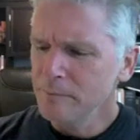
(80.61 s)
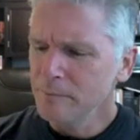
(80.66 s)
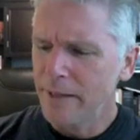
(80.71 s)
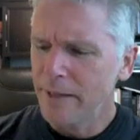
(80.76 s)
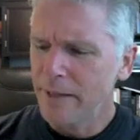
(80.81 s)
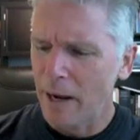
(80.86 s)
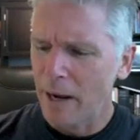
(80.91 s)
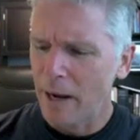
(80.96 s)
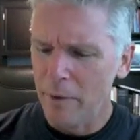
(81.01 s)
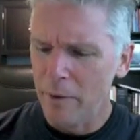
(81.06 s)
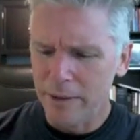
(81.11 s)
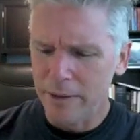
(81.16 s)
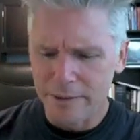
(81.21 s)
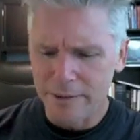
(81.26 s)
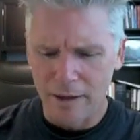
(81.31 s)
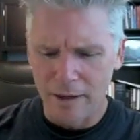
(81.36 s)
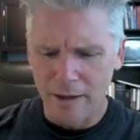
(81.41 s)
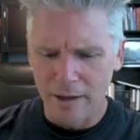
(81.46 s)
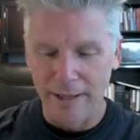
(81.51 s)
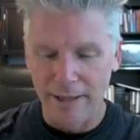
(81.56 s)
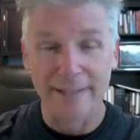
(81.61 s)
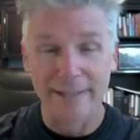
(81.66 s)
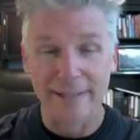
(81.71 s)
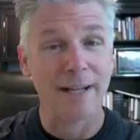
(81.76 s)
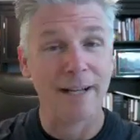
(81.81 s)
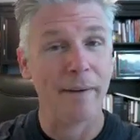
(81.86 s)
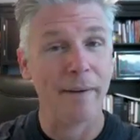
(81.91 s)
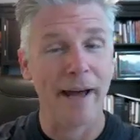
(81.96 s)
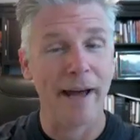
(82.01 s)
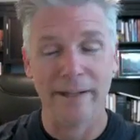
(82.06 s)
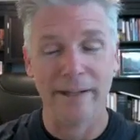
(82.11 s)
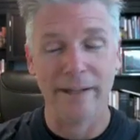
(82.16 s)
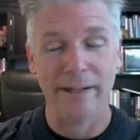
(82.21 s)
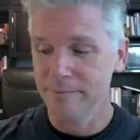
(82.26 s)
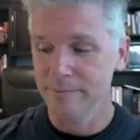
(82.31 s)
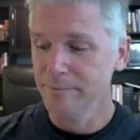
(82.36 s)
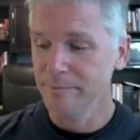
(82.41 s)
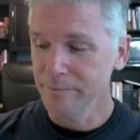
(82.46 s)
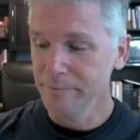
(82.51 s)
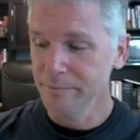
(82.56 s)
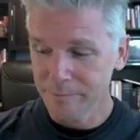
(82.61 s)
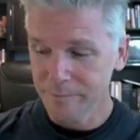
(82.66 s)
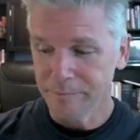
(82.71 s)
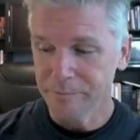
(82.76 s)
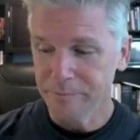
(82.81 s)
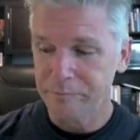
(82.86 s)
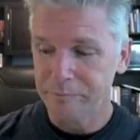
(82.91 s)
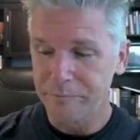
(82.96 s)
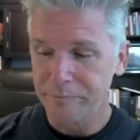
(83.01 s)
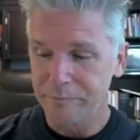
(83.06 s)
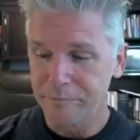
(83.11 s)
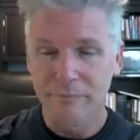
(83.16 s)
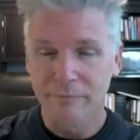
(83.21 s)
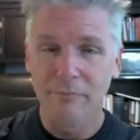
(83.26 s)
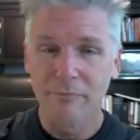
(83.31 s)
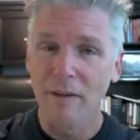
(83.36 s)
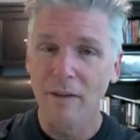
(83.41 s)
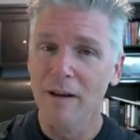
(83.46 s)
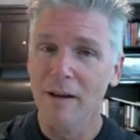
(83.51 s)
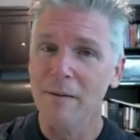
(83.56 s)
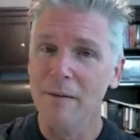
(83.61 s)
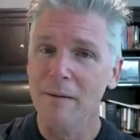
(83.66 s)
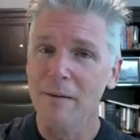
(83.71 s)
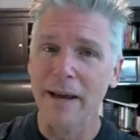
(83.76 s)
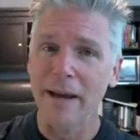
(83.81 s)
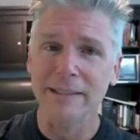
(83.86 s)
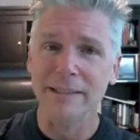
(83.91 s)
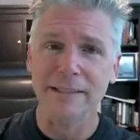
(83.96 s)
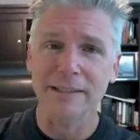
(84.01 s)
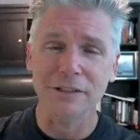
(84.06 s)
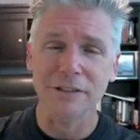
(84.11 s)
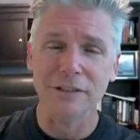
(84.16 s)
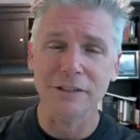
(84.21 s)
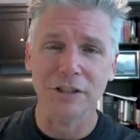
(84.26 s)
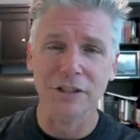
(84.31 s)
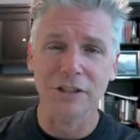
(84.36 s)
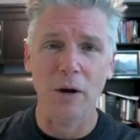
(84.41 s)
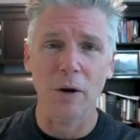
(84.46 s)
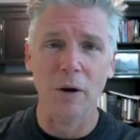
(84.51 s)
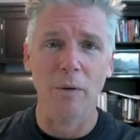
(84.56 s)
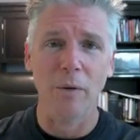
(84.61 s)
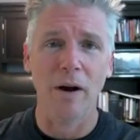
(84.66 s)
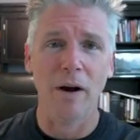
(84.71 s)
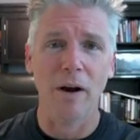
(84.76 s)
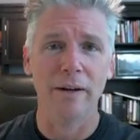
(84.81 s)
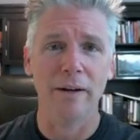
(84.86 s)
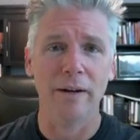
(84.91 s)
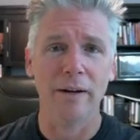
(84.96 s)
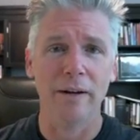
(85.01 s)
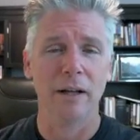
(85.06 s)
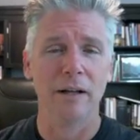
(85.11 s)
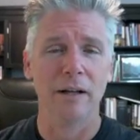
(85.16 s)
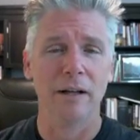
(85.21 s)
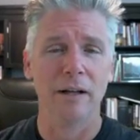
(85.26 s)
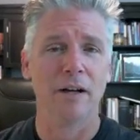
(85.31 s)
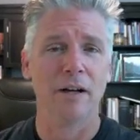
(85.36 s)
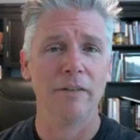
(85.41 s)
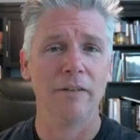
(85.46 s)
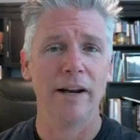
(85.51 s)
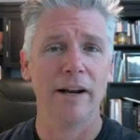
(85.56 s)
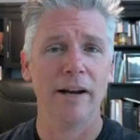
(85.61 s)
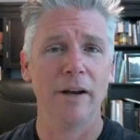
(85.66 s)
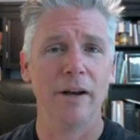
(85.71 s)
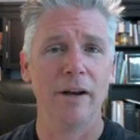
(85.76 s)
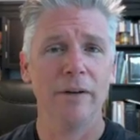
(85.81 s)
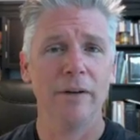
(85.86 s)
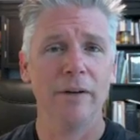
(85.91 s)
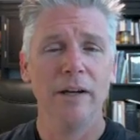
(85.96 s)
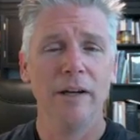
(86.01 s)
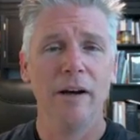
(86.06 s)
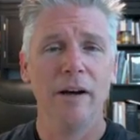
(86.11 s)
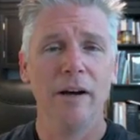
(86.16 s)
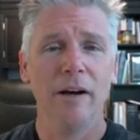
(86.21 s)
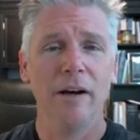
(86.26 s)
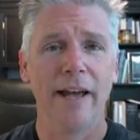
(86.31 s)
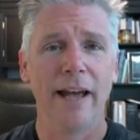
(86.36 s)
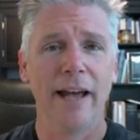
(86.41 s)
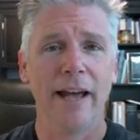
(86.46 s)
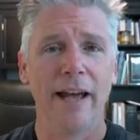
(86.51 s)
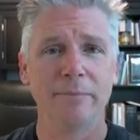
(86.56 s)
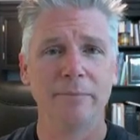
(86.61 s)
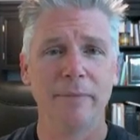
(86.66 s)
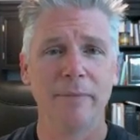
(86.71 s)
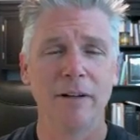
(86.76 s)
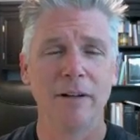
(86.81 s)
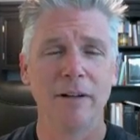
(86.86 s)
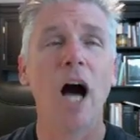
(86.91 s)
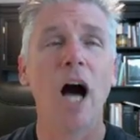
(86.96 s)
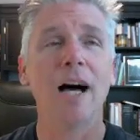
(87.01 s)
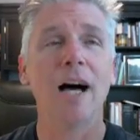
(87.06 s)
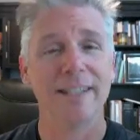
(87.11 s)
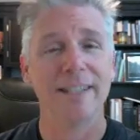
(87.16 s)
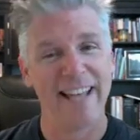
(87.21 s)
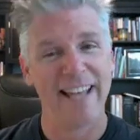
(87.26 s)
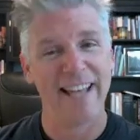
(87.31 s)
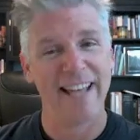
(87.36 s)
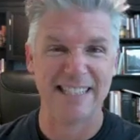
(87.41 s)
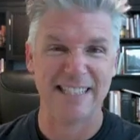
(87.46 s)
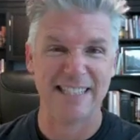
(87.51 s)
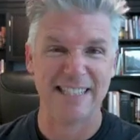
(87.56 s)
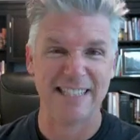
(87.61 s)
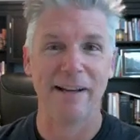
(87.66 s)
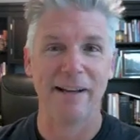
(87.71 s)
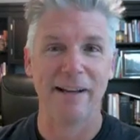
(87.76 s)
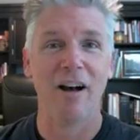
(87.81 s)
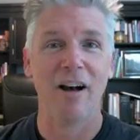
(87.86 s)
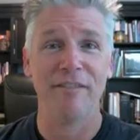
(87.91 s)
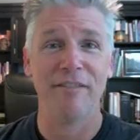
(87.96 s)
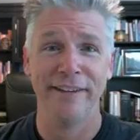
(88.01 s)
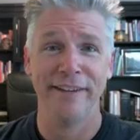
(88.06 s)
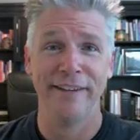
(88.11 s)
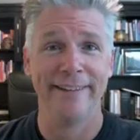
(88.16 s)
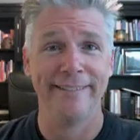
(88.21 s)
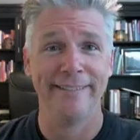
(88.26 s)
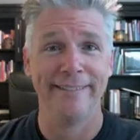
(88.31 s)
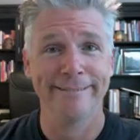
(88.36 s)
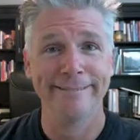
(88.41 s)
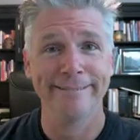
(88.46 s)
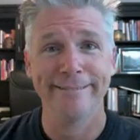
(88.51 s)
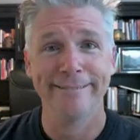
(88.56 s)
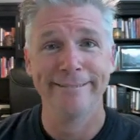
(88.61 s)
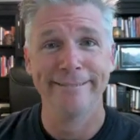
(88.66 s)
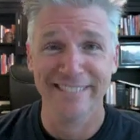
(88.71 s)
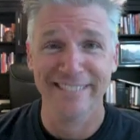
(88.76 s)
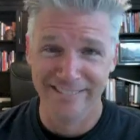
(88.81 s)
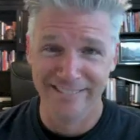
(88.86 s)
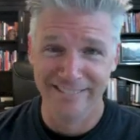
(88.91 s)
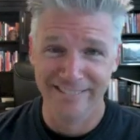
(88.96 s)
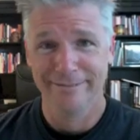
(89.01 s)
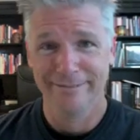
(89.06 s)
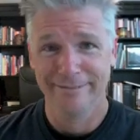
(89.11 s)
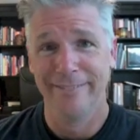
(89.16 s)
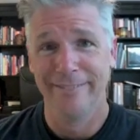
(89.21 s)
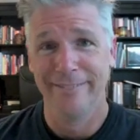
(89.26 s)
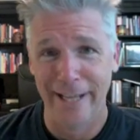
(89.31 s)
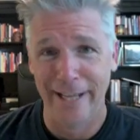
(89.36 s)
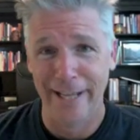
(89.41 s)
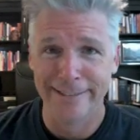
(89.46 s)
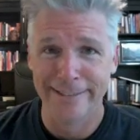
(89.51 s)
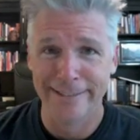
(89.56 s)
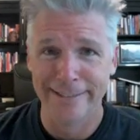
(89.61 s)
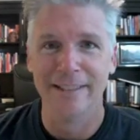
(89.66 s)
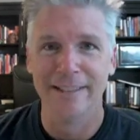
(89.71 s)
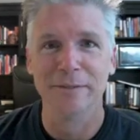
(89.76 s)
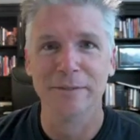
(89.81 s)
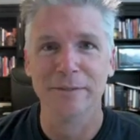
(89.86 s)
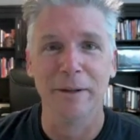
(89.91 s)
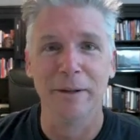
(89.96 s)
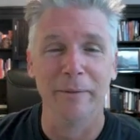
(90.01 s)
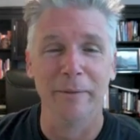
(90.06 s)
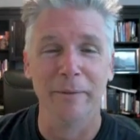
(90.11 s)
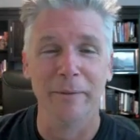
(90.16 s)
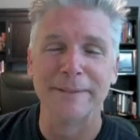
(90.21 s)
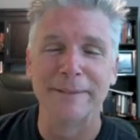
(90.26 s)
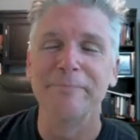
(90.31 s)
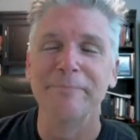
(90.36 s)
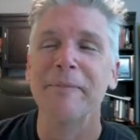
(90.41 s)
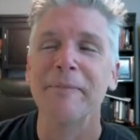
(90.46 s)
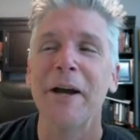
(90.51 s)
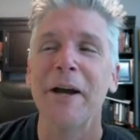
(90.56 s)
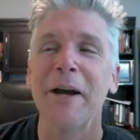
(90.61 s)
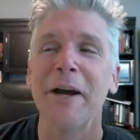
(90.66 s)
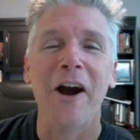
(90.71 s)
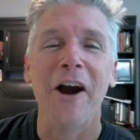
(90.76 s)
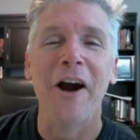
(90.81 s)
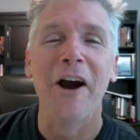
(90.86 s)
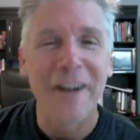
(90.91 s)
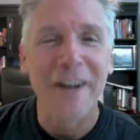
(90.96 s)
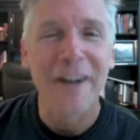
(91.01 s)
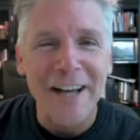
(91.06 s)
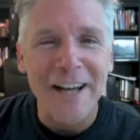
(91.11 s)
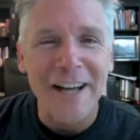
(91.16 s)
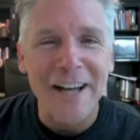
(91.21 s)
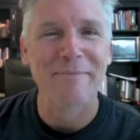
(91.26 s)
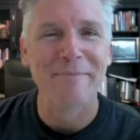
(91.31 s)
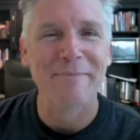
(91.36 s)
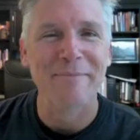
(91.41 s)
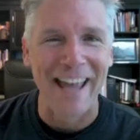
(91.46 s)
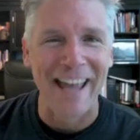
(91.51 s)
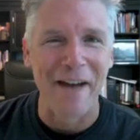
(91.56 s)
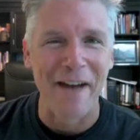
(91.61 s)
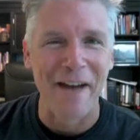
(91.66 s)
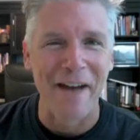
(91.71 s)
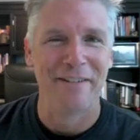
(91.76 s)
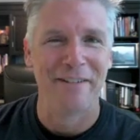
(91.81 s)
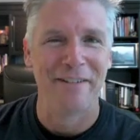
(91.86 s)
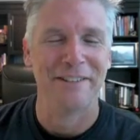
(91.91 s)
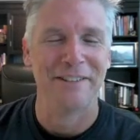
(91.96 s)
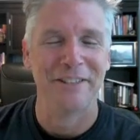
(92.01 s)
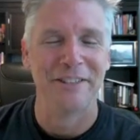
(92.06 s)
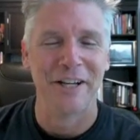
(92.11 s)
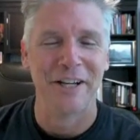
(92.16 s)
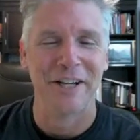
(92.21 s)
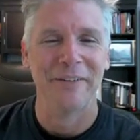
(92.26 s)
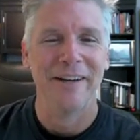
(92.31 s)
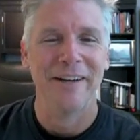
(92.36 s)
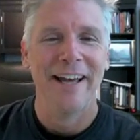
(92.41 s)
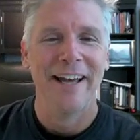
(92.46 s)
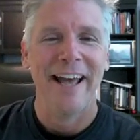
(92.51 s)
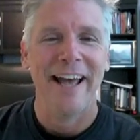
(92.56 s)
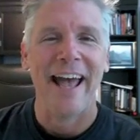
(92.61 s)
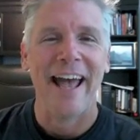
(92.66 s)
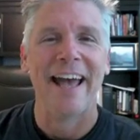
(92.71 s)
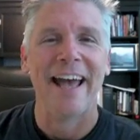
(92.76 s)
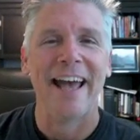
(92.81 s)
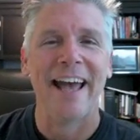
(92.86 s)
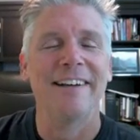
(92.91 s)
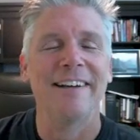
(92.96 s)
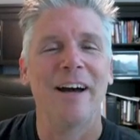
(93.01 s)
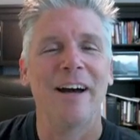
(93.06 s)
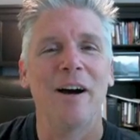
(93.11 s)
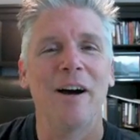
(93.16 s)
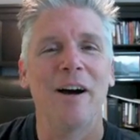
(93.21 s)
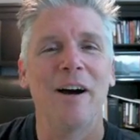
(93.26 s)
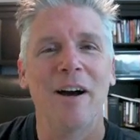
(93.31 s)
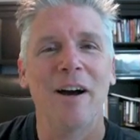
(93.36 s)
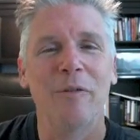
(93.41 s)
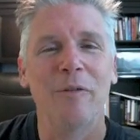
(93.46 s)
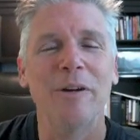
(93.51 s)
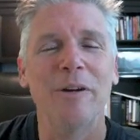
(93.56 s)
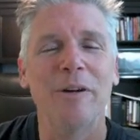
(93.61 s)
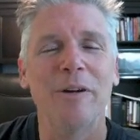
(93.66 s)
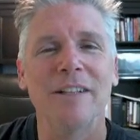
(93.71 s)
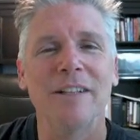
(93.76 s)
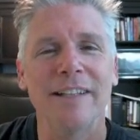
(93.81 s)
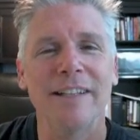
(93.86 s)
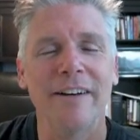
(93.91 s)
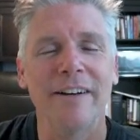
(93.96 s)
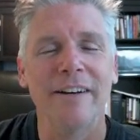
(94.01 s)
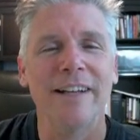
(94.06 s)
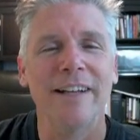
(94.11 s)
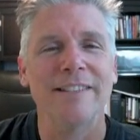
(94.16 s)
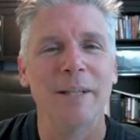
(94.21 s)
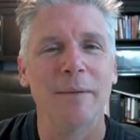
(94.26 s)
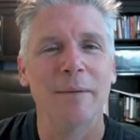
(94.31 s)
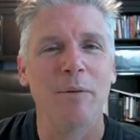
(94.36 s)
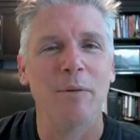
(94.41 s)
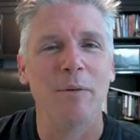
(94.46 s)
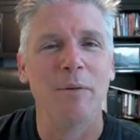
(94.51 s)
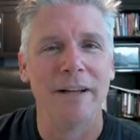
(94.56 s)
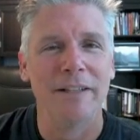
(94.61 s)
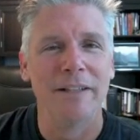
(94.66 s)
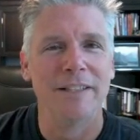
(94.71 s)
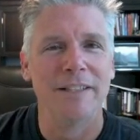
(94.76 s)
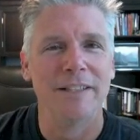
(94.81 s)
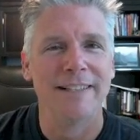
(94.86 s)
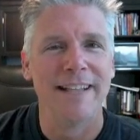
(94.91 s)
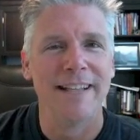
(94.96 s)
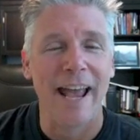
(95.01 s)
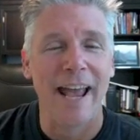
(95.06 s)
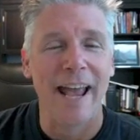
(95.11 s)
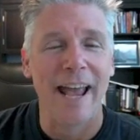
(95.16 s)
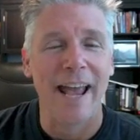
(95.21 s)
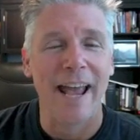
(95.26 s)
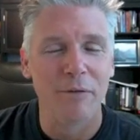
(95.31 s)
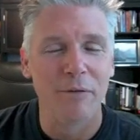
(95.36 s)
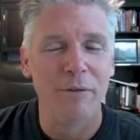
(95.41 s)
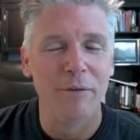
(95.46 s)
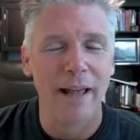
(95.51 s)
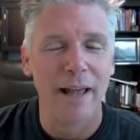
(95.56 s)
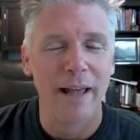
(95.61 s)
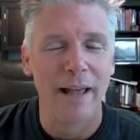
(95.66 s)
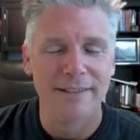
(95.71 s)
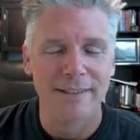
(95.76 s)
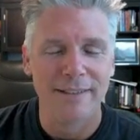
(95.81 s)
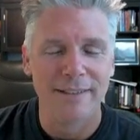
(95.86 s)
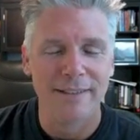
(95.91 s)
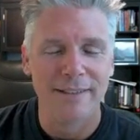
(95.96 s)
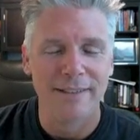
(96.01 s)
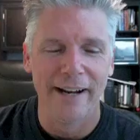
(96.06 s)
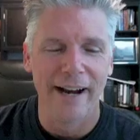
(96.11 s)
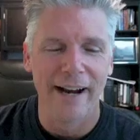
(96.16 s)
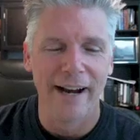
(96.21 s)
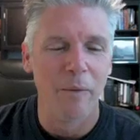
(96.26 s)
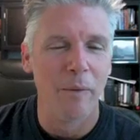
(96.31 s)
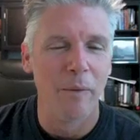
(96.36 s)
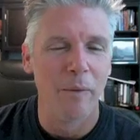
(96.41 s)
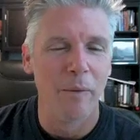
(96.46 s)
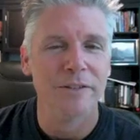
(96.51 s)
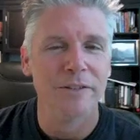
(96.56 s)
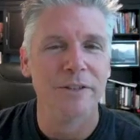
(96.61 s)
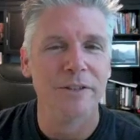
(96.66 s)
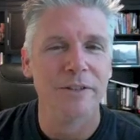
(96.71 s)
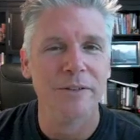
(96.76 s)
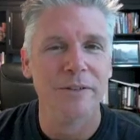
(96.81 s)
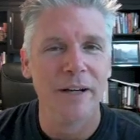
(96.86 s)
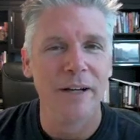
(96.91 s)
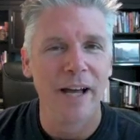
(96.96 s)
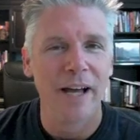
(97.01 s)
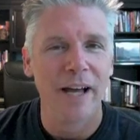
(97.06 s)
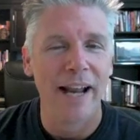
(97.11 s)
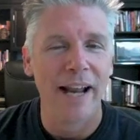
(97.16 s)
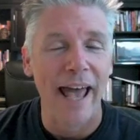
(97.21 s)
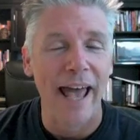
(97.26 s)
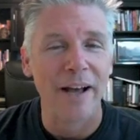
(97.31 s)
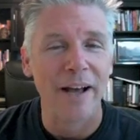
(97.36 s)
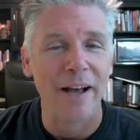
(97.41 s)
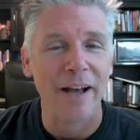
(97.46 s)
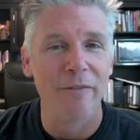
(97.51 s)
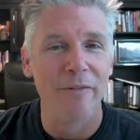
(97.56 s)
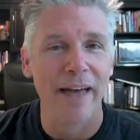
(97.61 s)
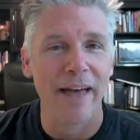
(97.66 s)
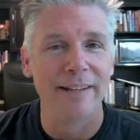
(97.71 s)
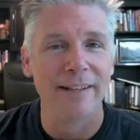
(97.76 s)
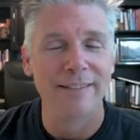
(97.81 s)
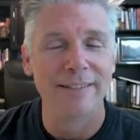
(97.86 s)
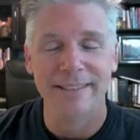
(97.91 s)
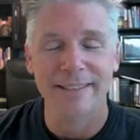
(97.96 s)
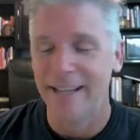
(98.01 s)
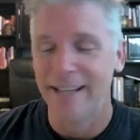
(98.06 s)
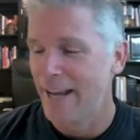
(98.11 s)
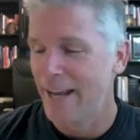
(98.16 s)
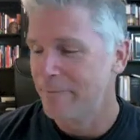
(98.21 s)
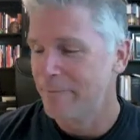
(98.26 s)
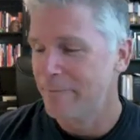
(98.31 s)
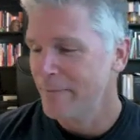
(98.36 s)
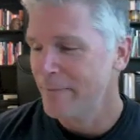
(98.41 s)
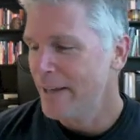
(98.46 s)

And I want to talk, last night we had an amazing show on Blog Talk Radio, our Cosmic Caffeine. Yes, that's what it was. Our Cosmic Caffeine show. And a real clear and simple message came through last night, and I wanted to kind of echo that today.